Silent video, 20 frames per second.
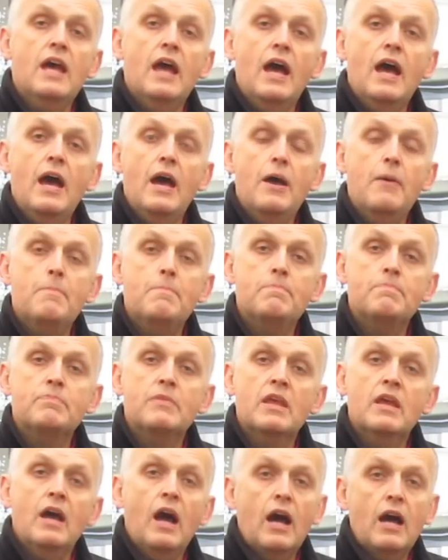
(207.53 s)

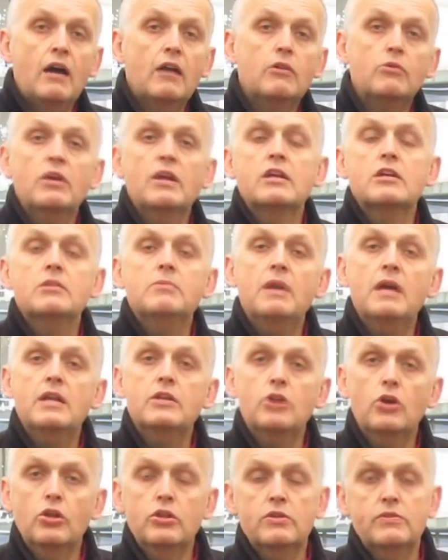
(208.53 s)
I'll
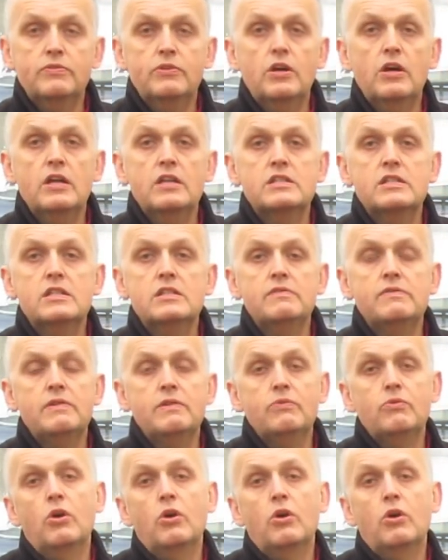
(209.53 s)
recommend other varieties if you